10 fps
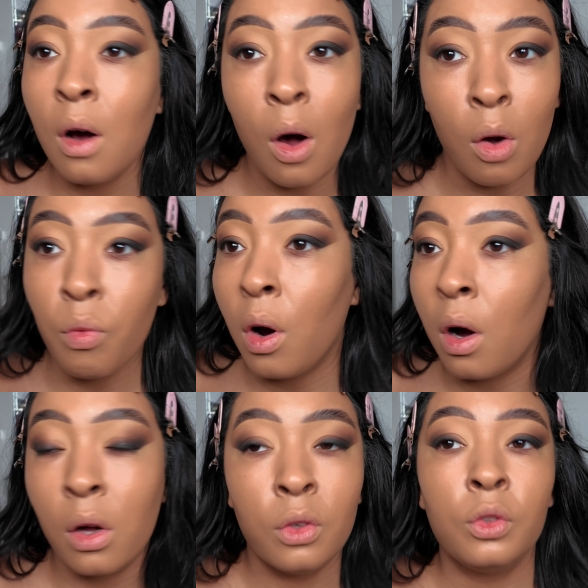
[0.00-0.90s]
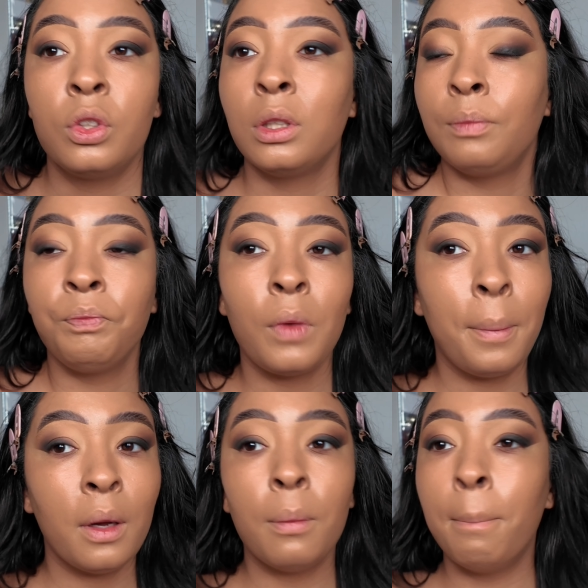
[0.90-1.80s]
orange, a
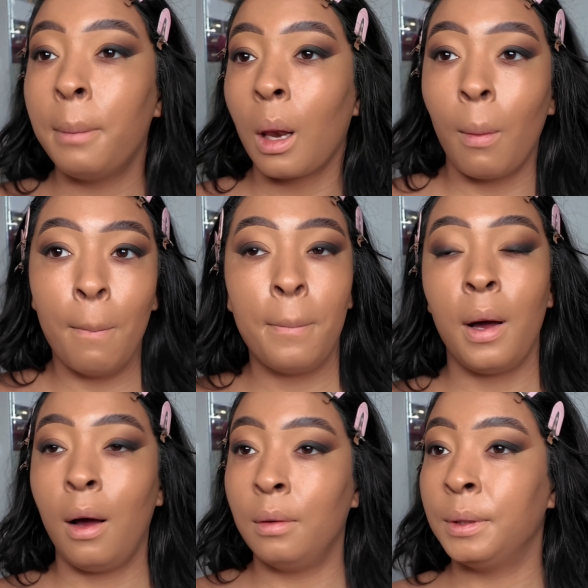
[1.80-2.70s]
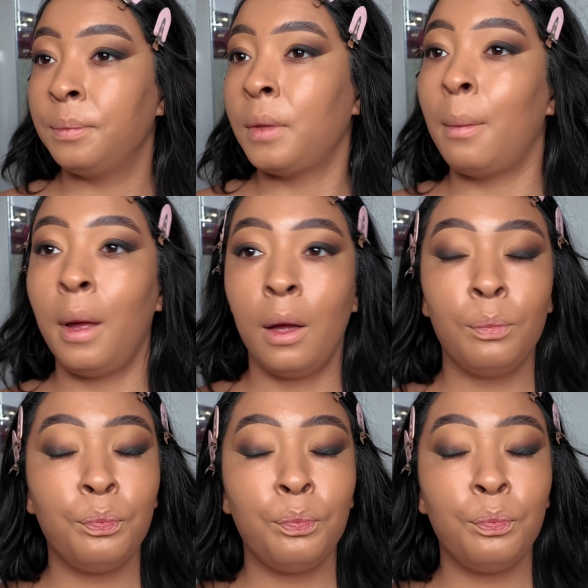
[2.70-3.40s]
bit umpa-lumpa, a bit